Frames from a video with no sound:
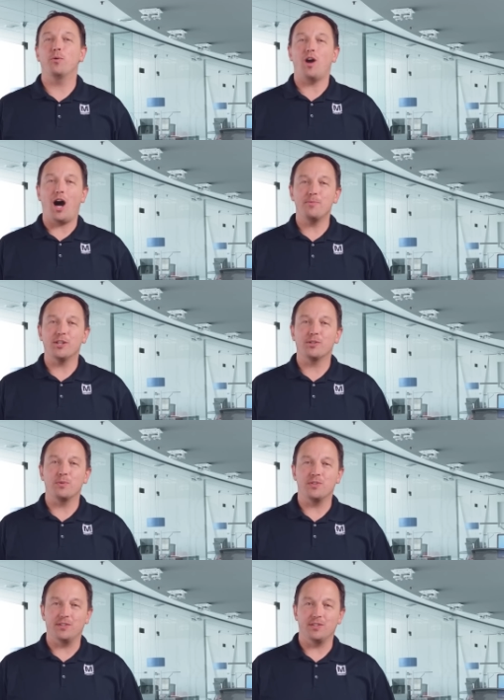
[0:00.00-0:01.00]
to an object's
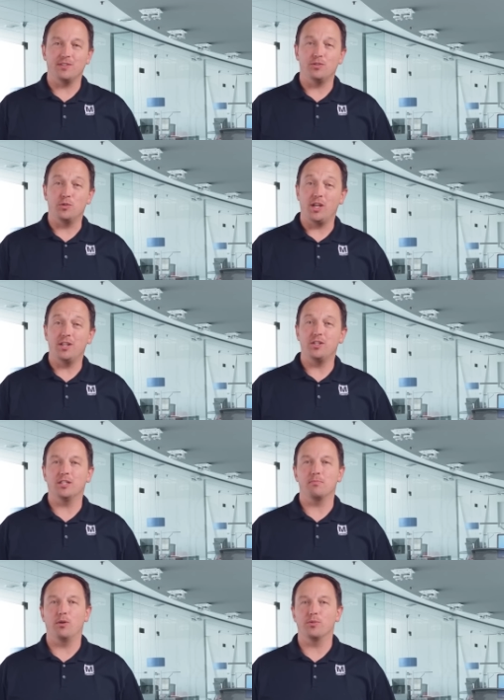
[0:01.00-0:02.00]
resistance to
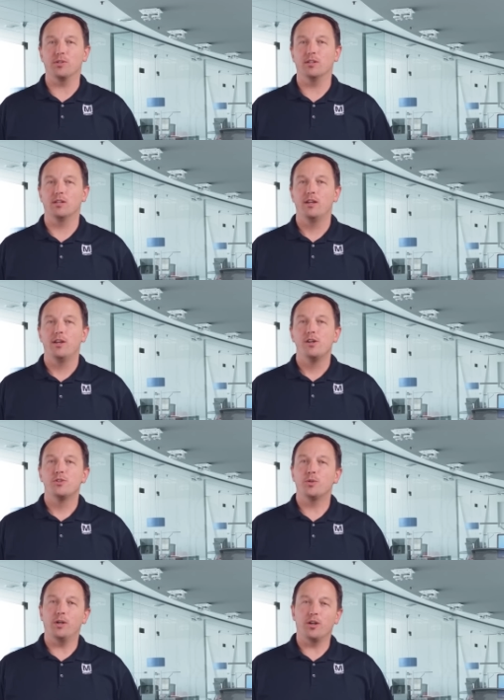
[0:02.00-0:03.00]
changing its motion.
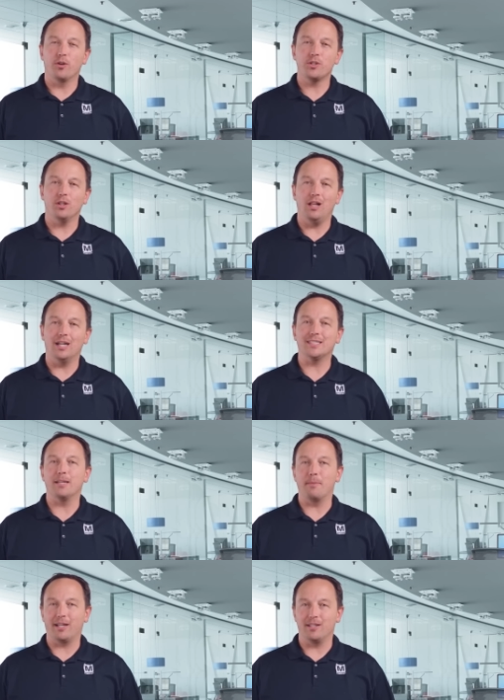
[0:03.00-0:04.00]
So an inertia
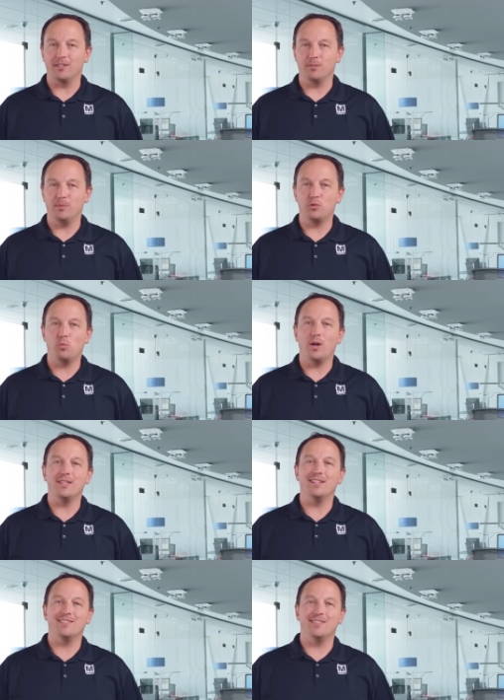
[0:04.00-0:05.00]
locking mechanism is
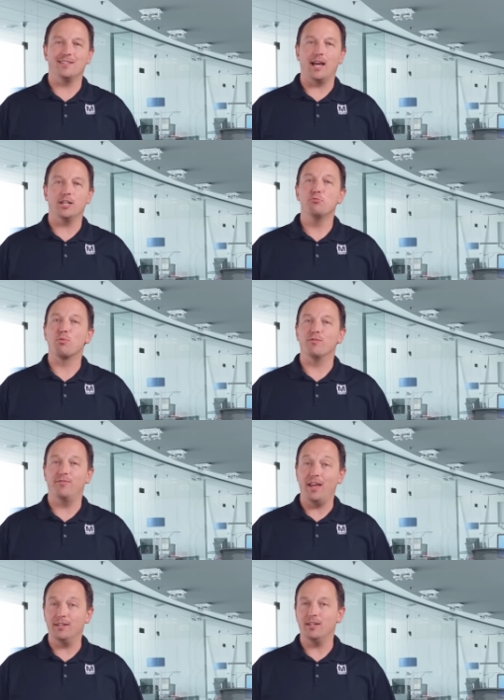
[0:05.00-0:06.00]
one that is designed to
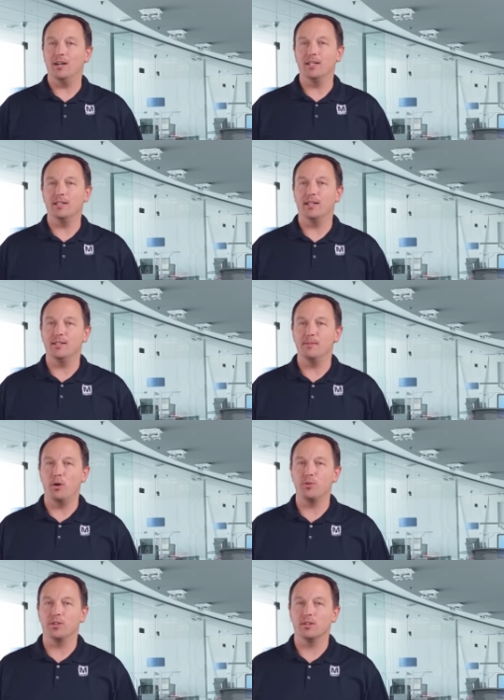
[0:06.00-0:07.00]
prevent unintended
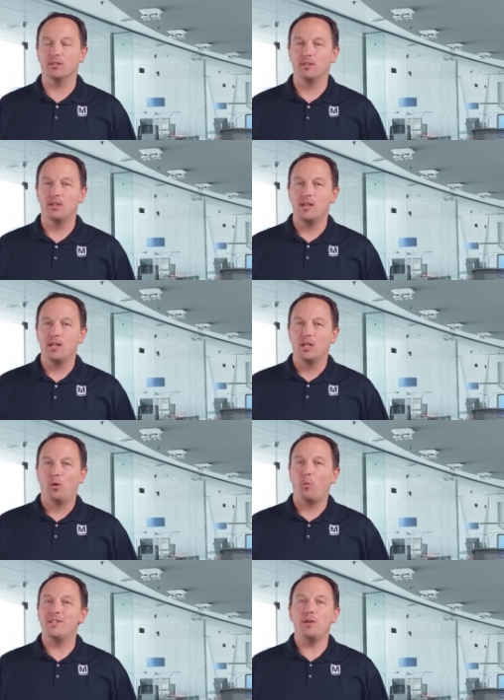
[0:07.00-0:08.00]
motion.
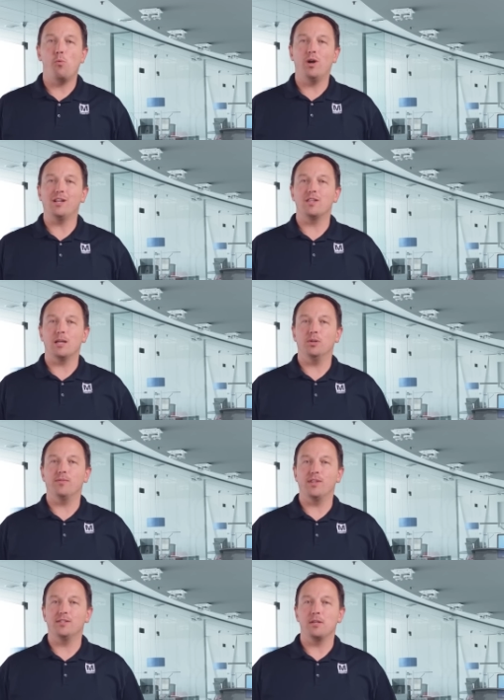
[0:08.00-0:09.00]
We see one example
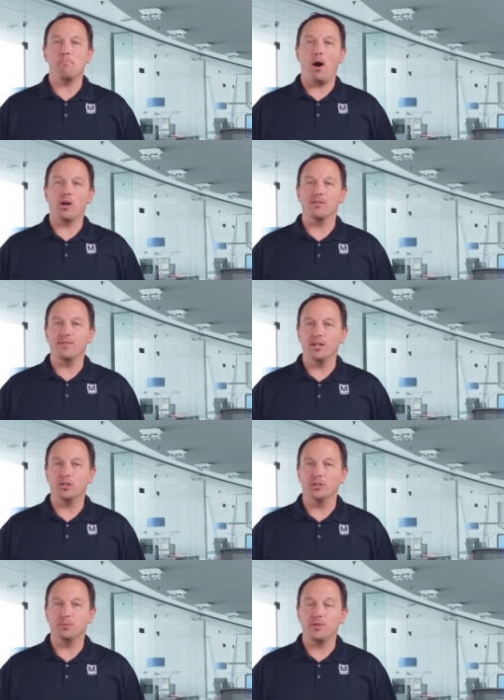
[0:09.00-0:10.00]
of this in modern
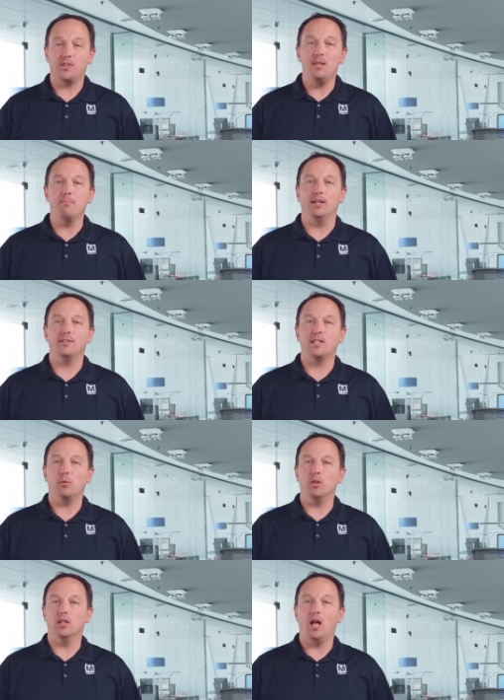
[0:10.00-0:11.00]
vehicles with seatbelts
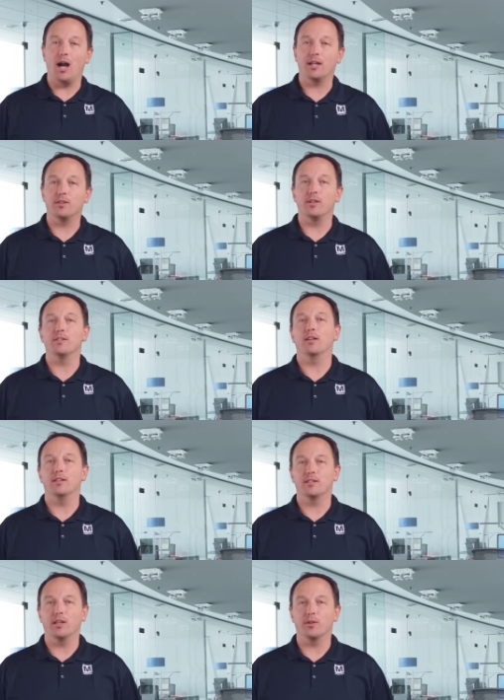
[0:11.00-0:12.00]
that will lock during
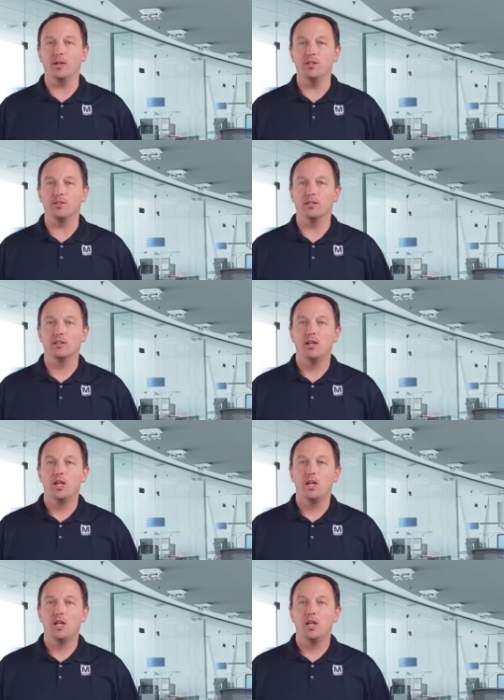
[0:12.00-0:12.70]
sudden acceleration,